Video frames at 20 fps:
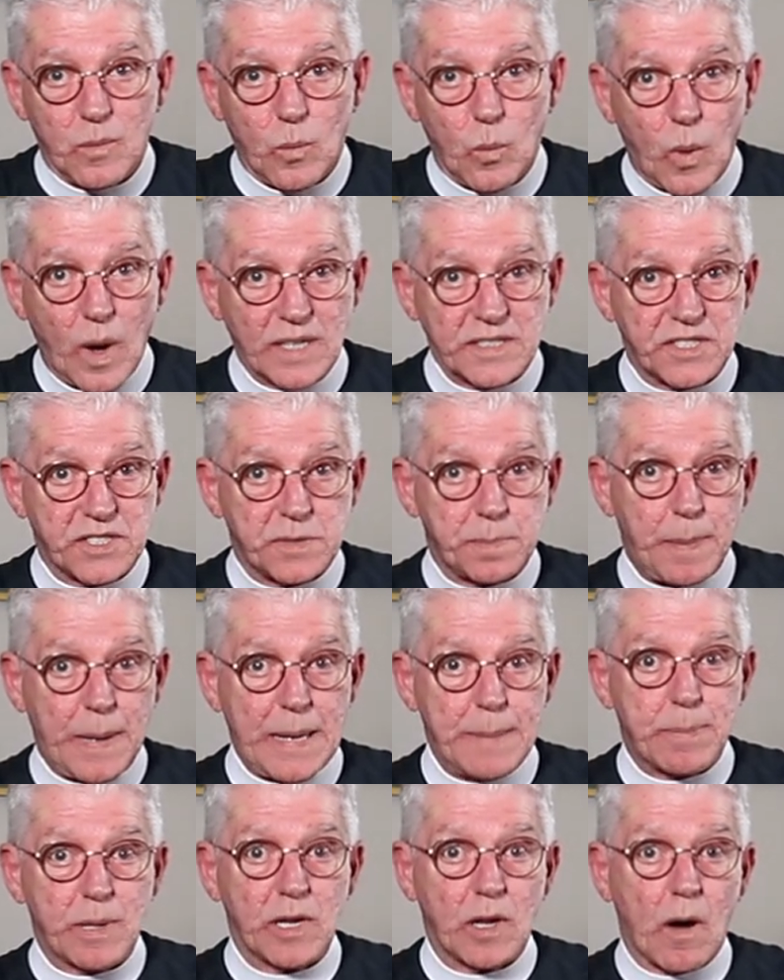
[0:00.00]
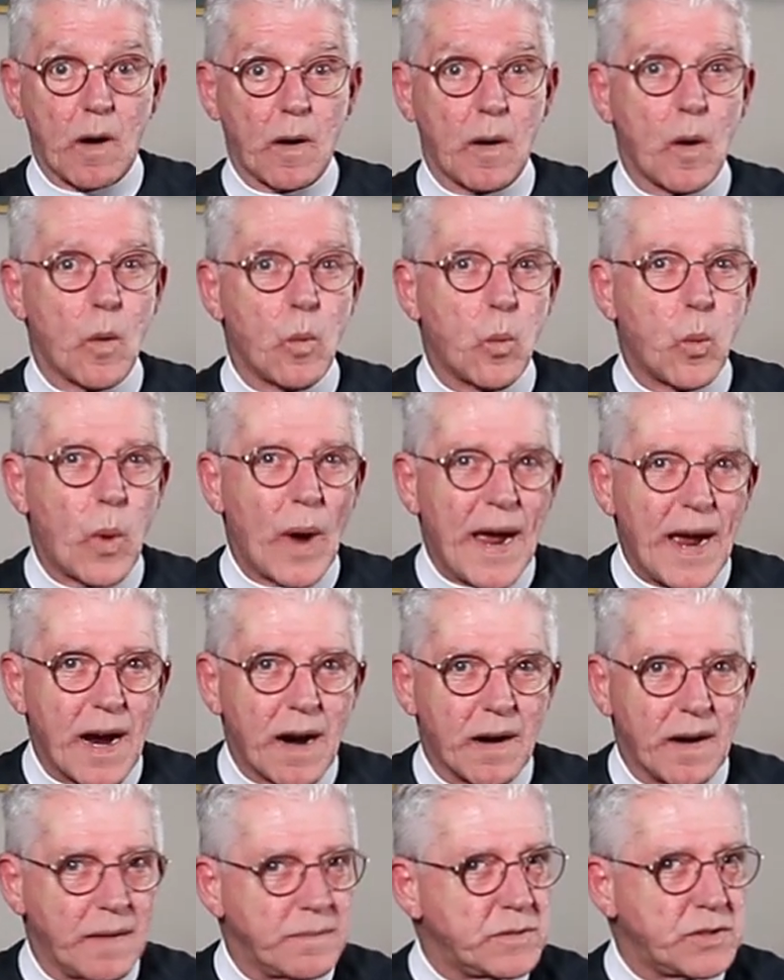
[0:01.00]
Once people are
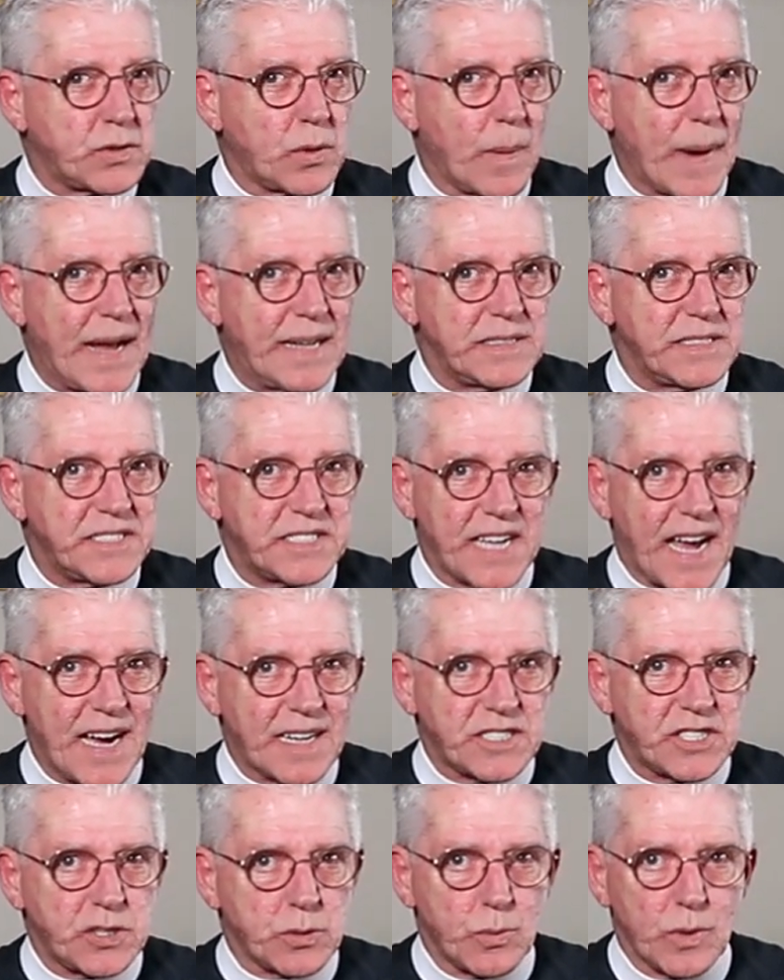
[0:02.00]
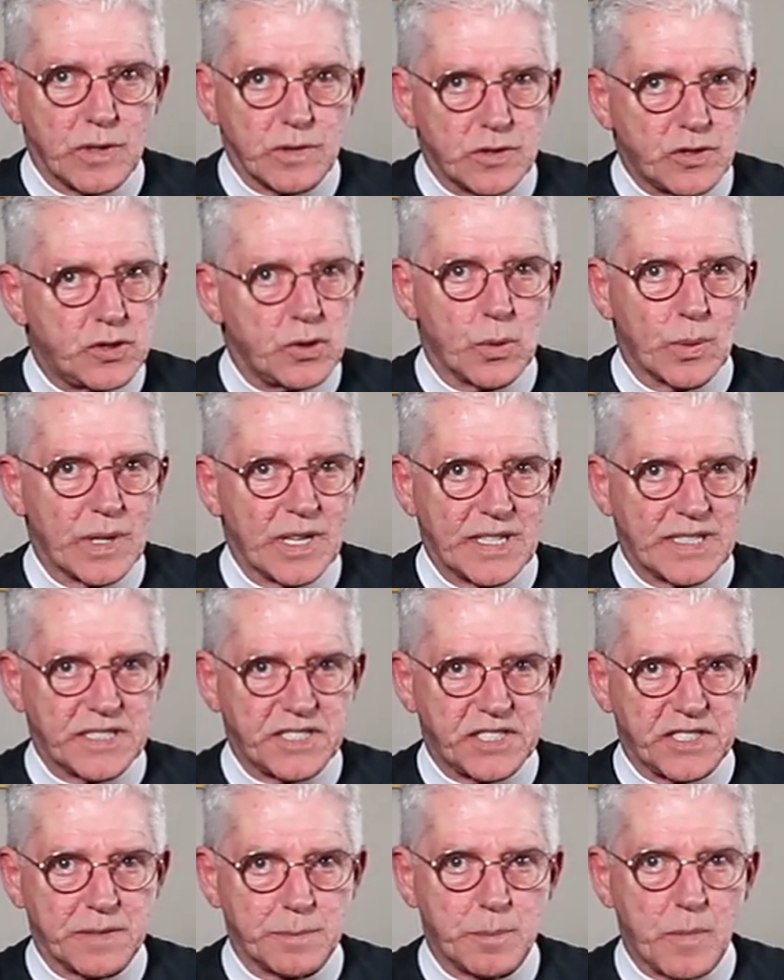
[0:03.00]
aware of transactional
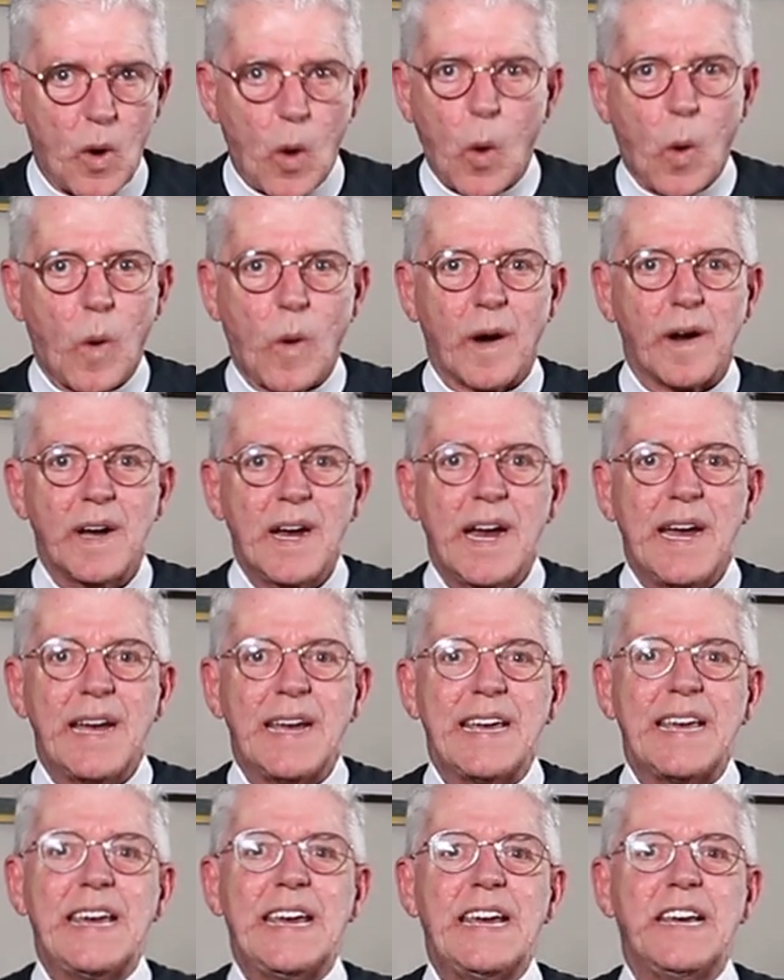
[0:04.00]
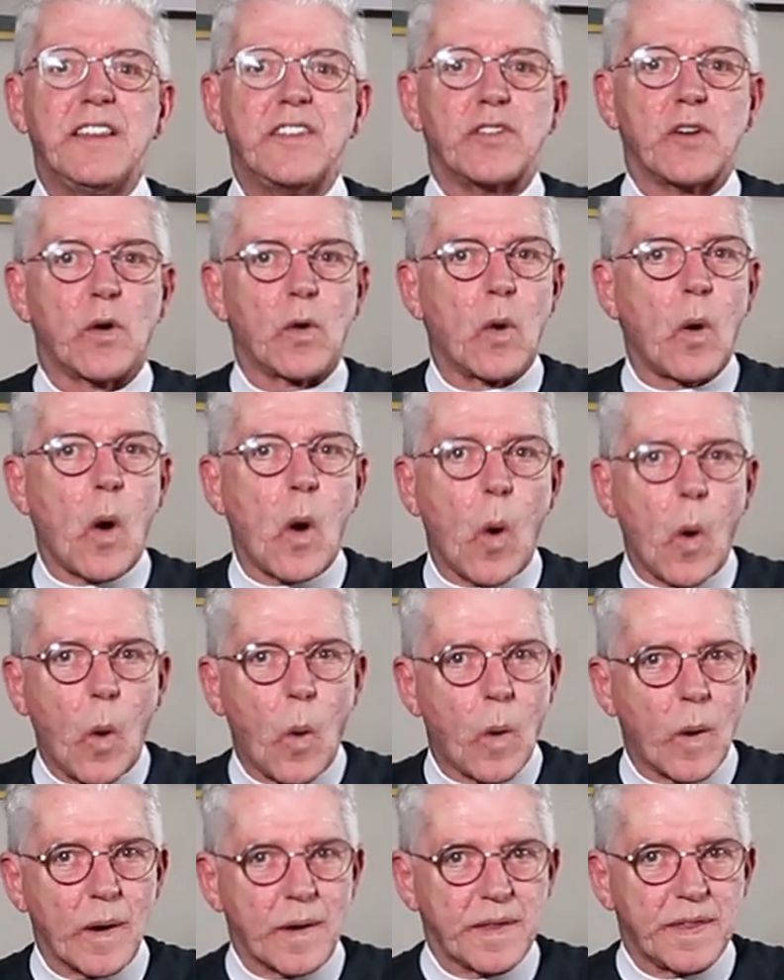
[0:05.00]
dualism or
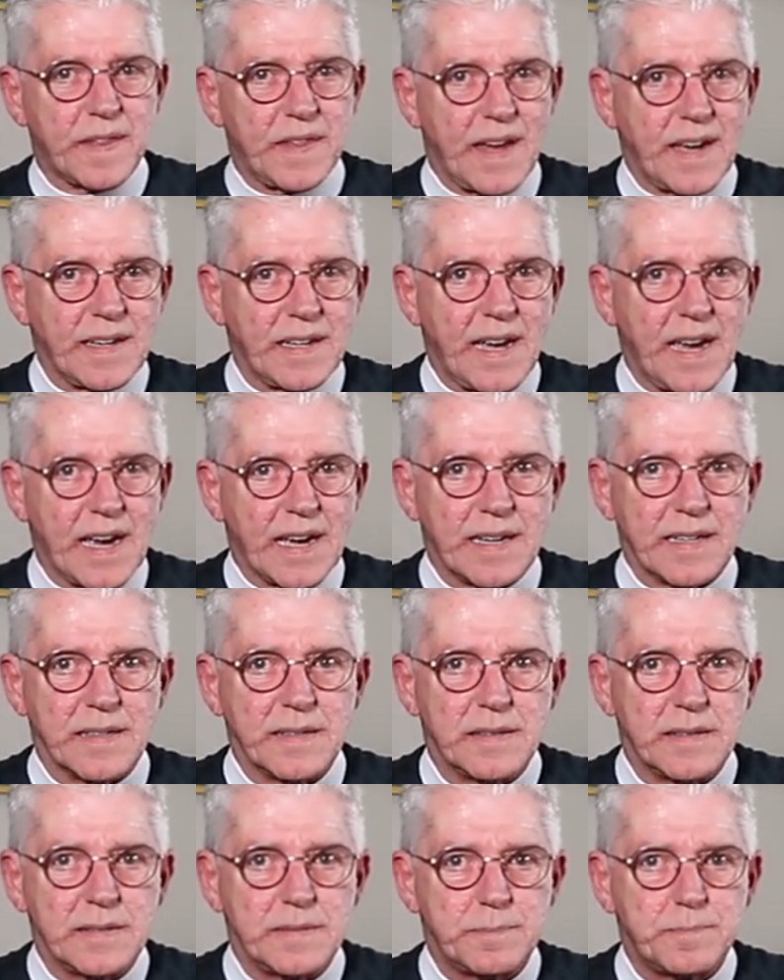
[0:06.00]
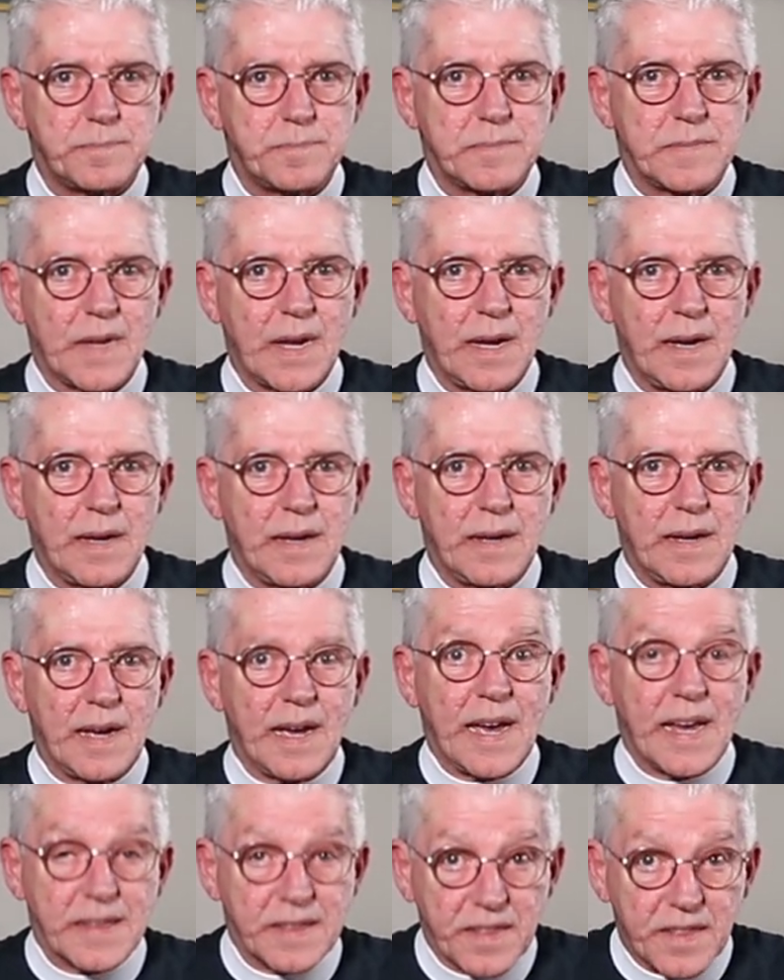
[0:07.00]
either-or thinking
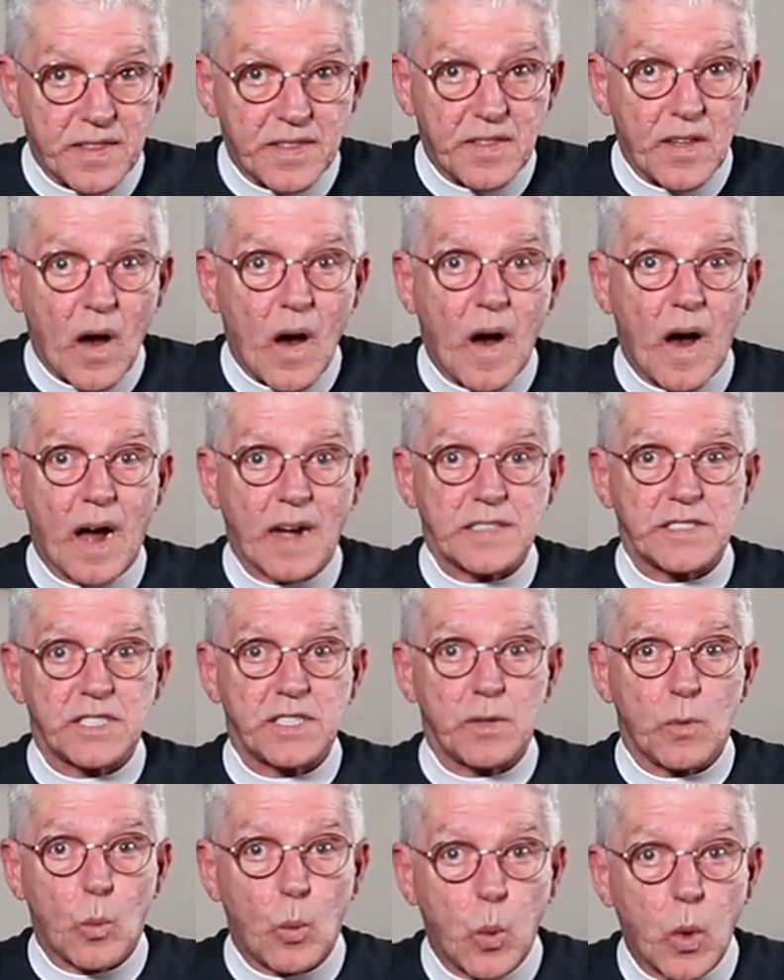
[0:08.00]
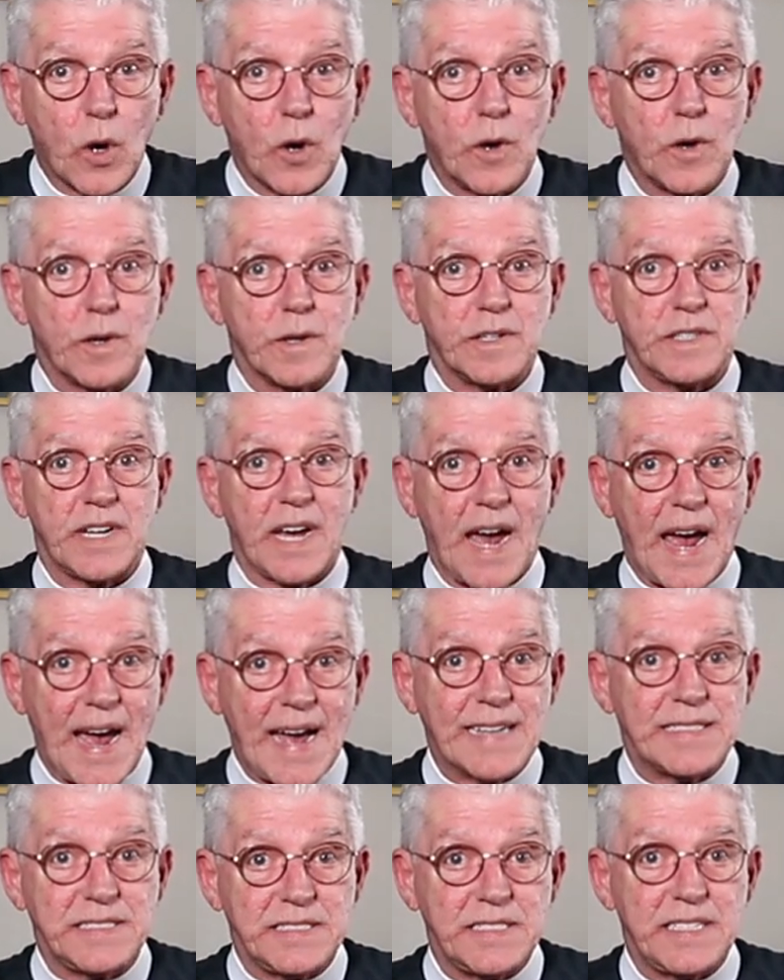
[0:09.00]
in thought, word,
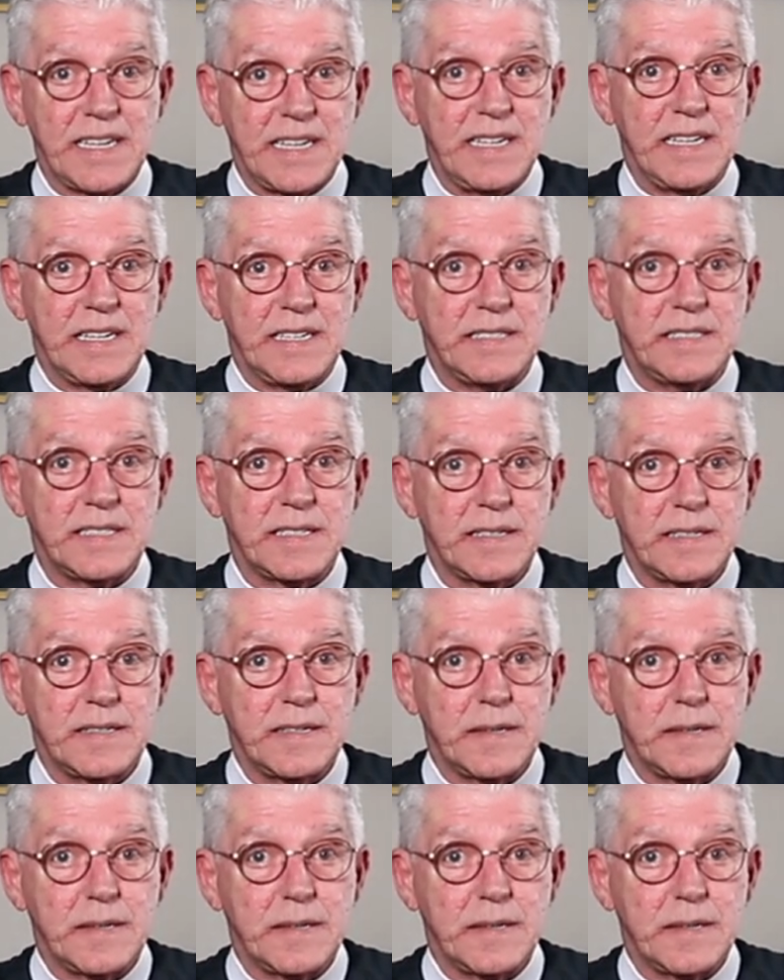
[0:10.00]
and deed,